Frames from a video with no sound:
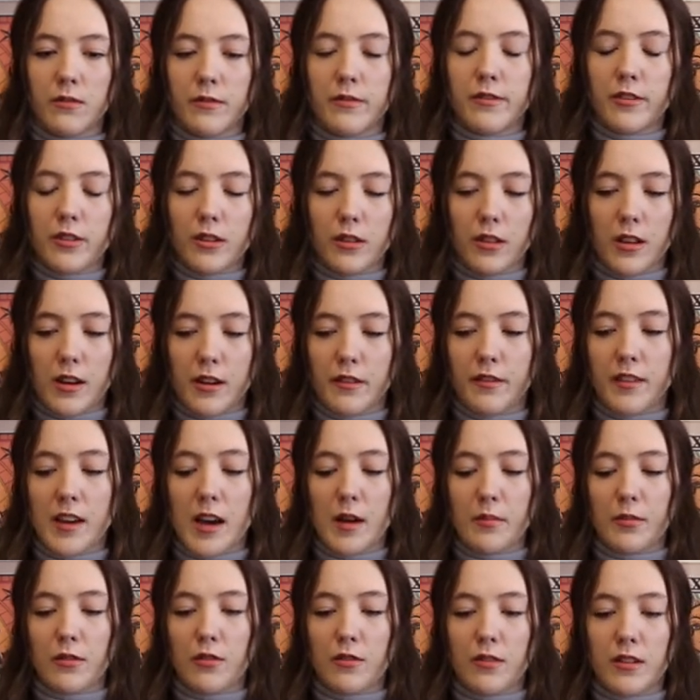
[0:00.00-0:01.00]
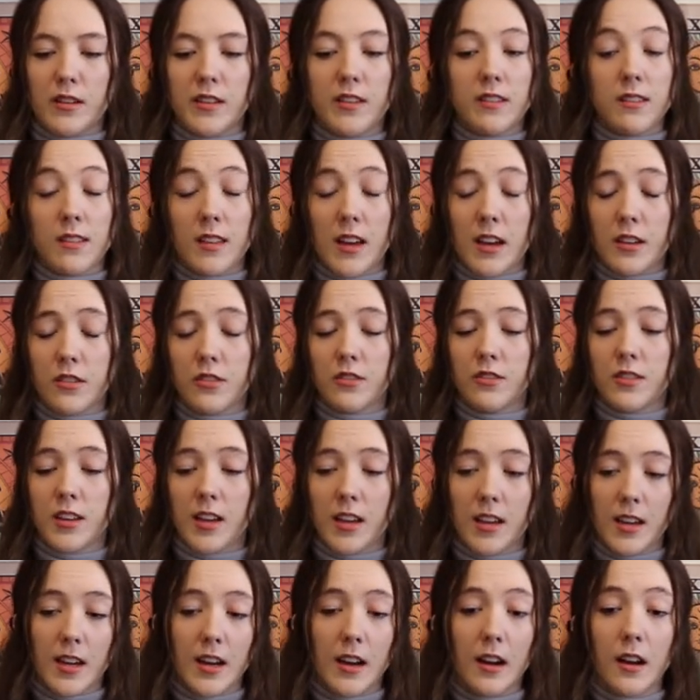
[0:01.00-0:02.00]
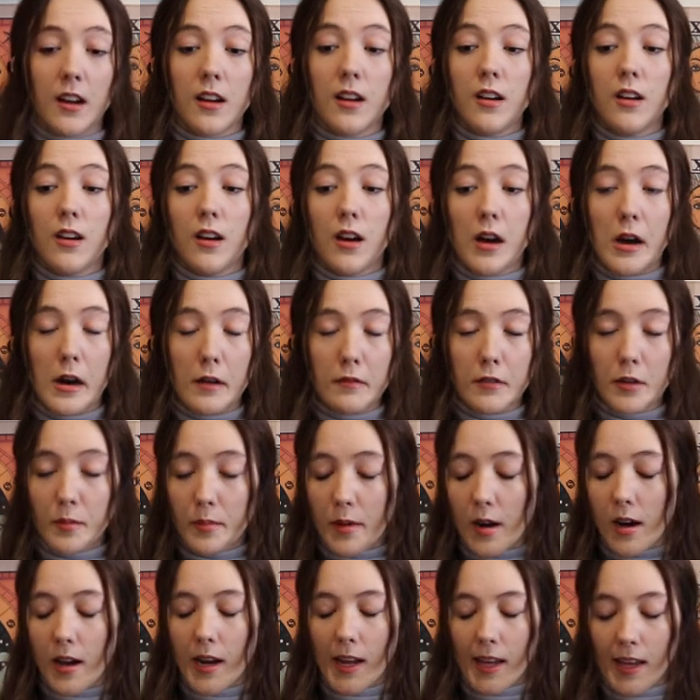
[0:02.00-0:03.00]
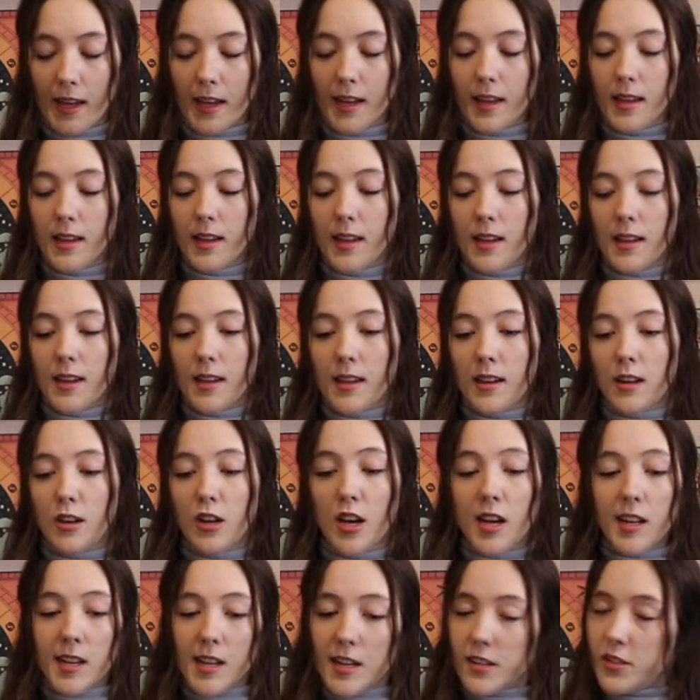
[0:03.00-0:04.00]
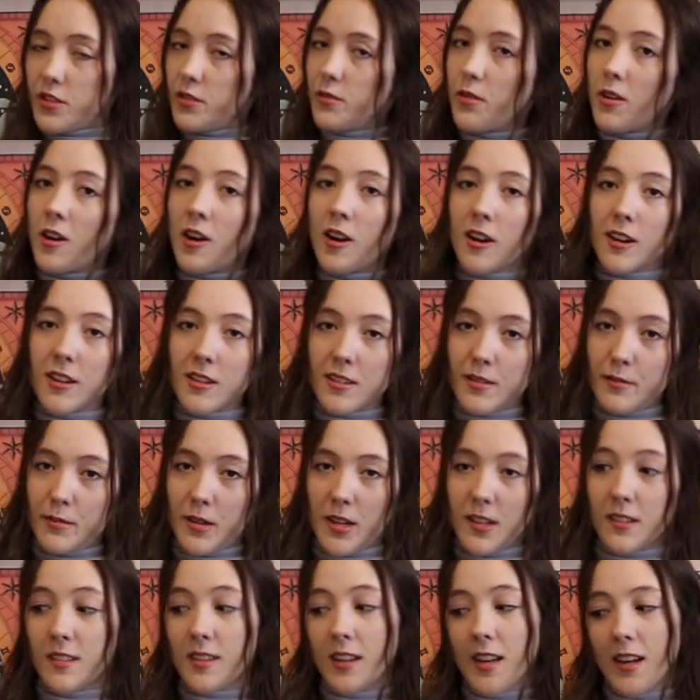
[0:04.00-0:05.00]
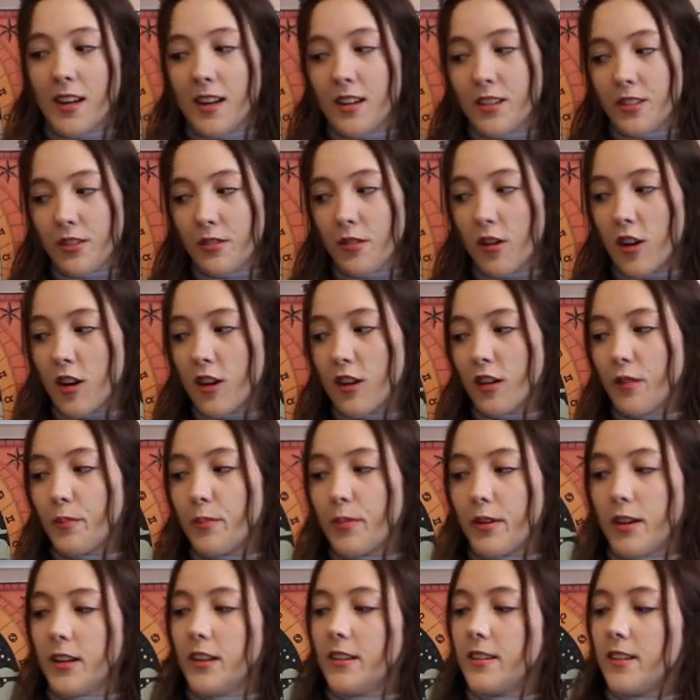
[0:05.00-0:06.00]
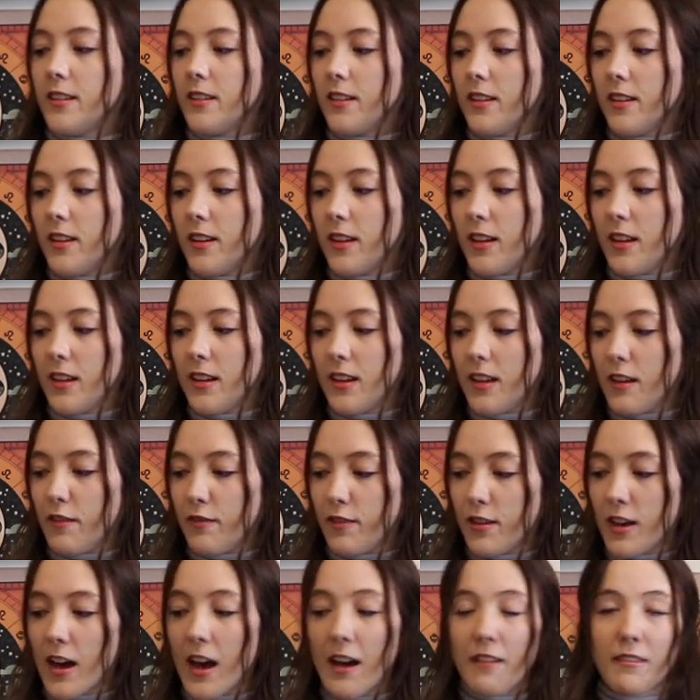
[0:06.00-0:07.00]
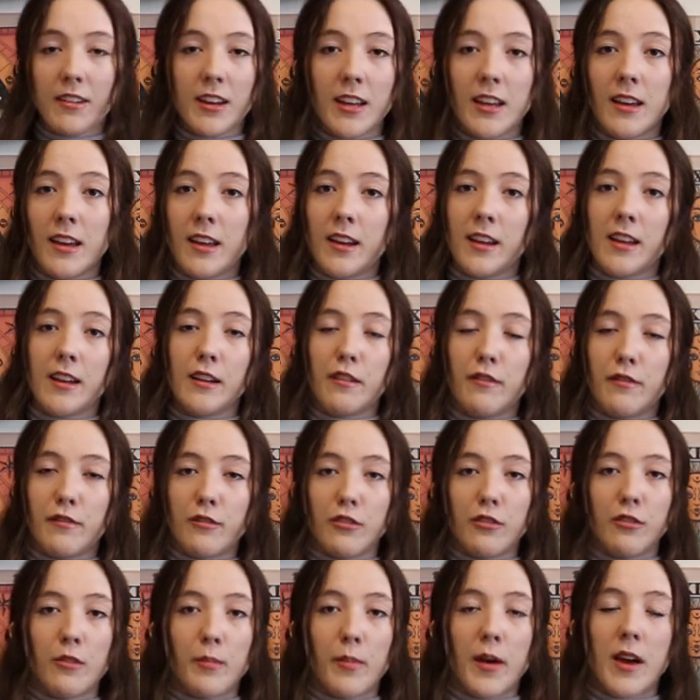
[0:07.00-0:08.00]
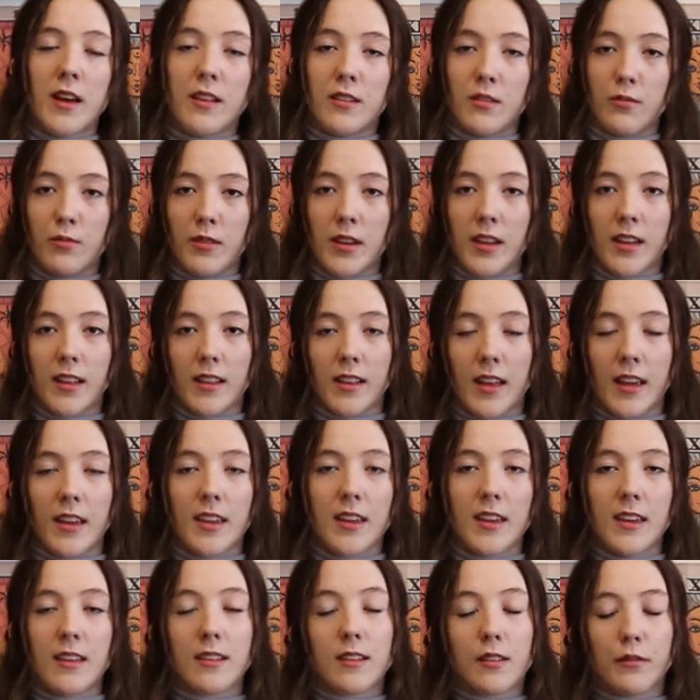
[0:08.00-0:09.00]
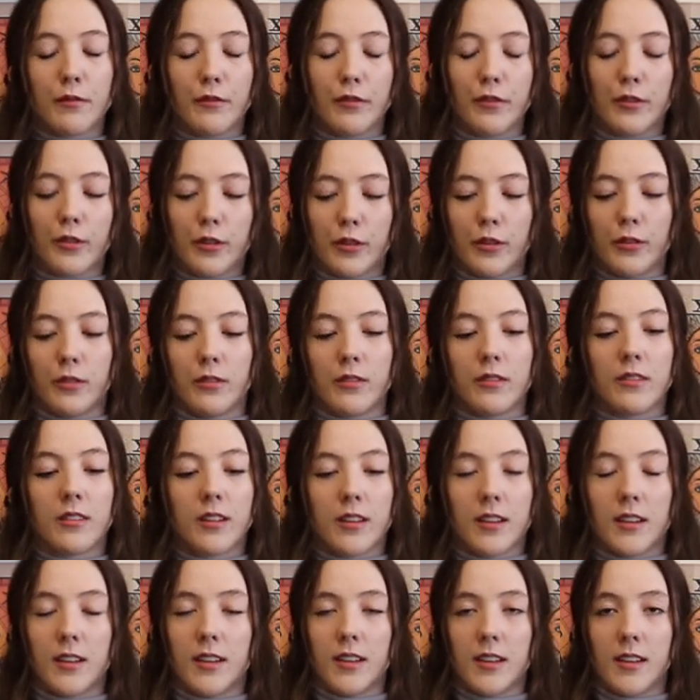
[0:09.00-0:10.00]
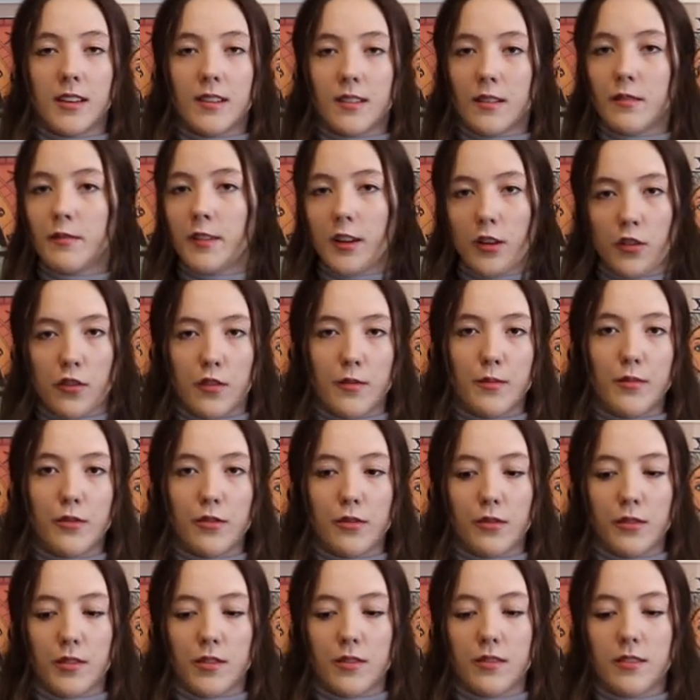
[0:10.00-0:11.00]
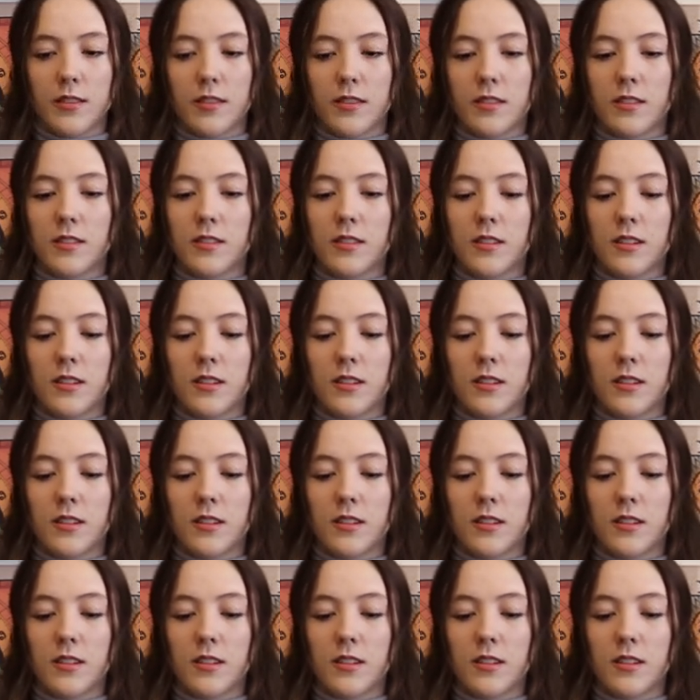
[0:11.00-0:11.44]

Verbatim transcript: for a lot of Capricorns, that you take care of your body. Not that you aren't, I'm not saying that you aren't, but if you haven't eaten any fruit the past week, like eat some fruit, eat some vegetables,